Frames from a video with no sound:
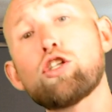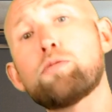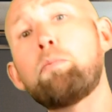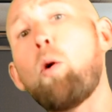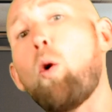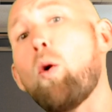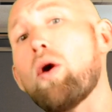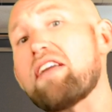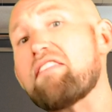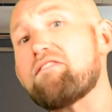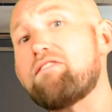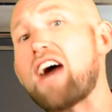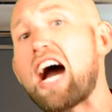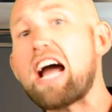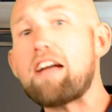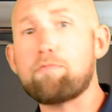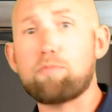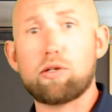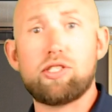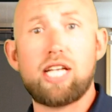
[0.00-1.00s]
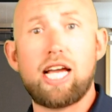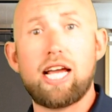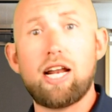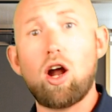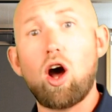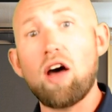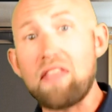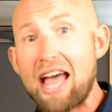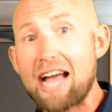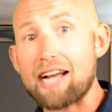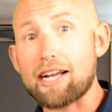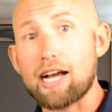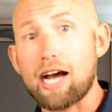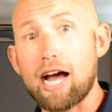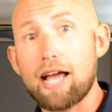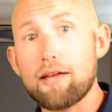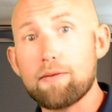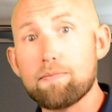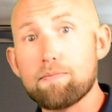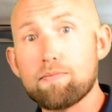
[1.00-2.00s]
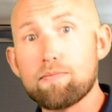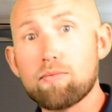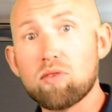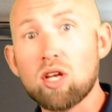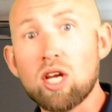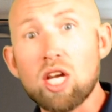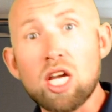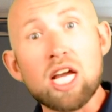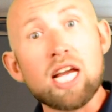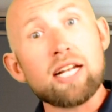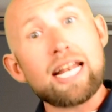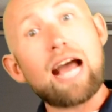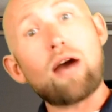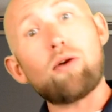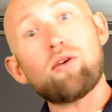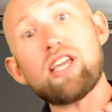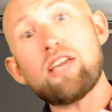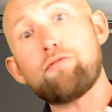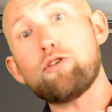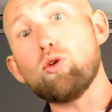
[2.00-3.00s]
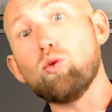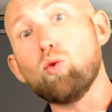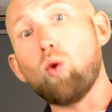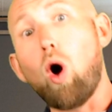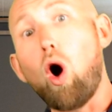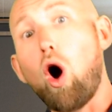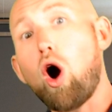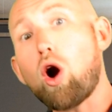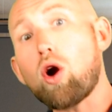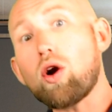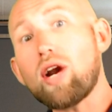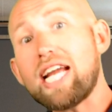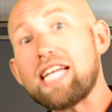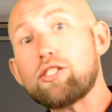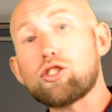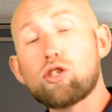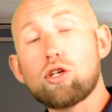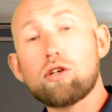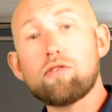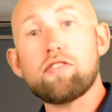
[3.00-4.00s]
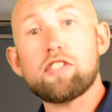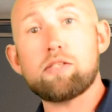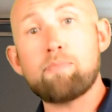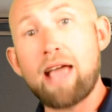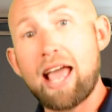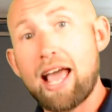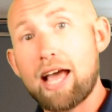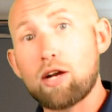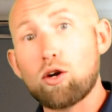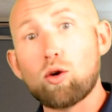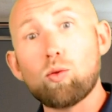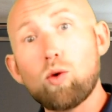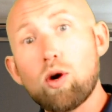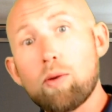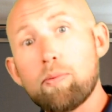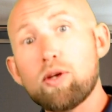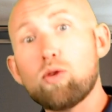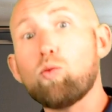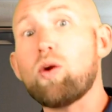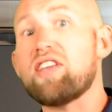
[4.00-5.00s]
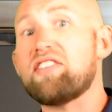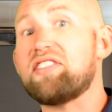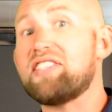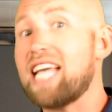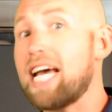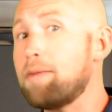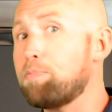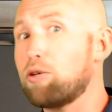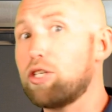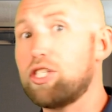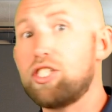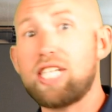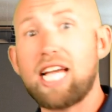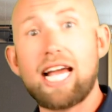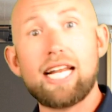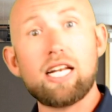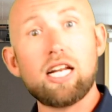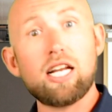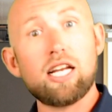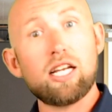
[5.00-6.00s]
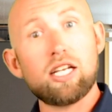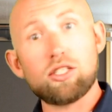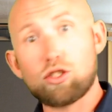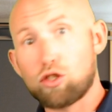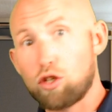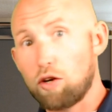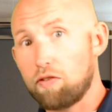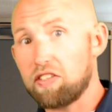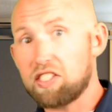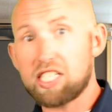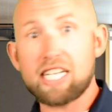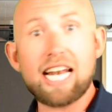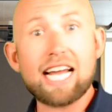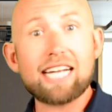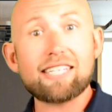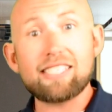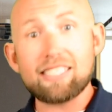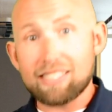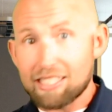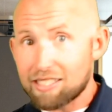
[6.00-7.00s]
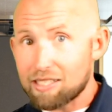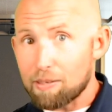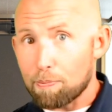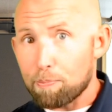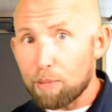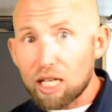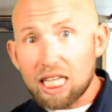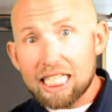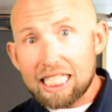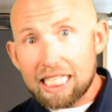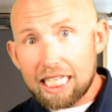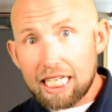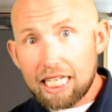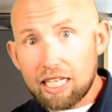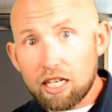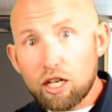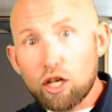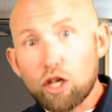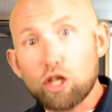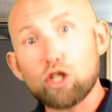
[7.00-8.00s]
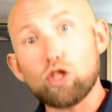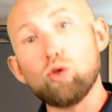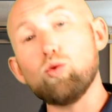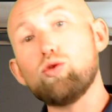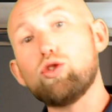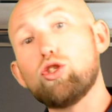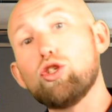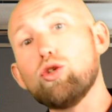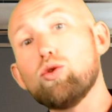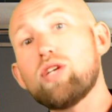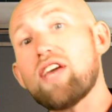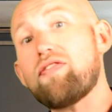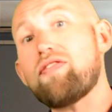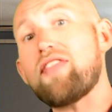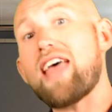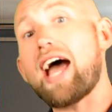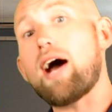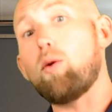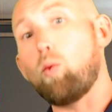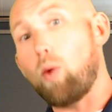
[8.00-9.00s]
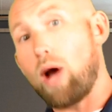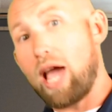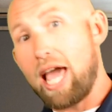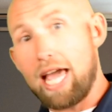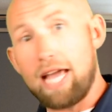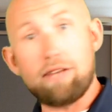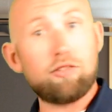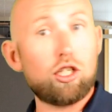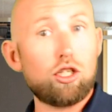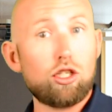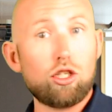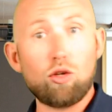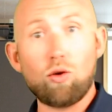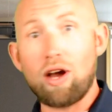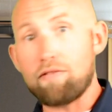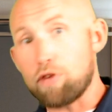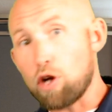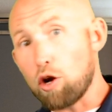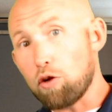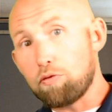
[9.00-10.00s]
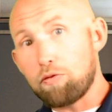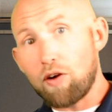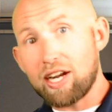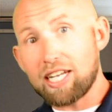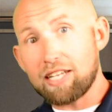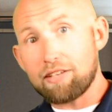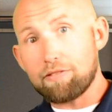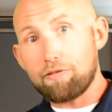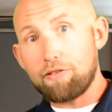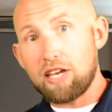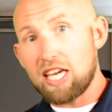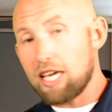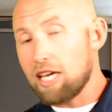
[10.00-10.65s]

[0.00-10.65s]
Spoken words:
0.5% on that guy. Now, if you are a serviceman or woman with 10% service-connected disability, you do get that waived. You have no funding fee,